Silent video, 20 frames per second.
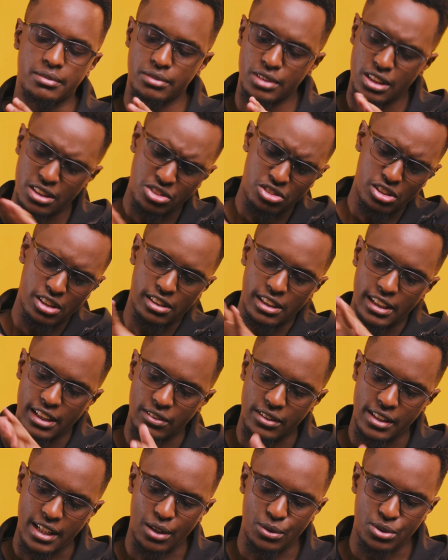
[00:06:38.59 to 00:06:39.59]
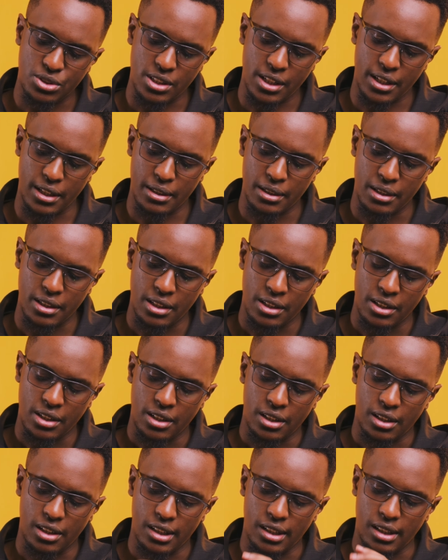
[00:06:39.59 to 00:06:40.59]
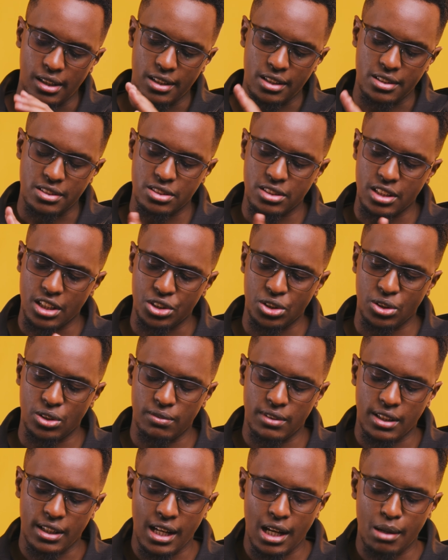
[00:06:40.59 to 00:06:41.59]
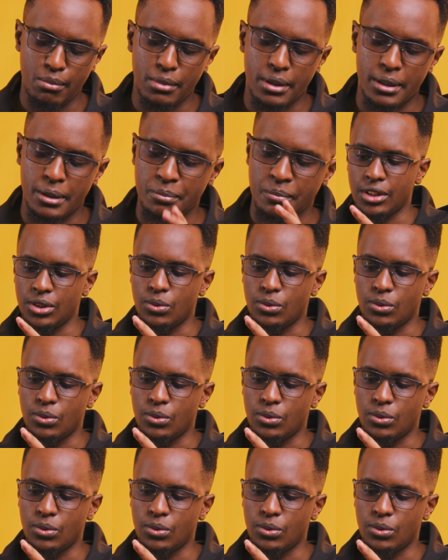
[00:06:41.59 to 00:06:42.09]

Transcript: Just generally on the outside section of the camera,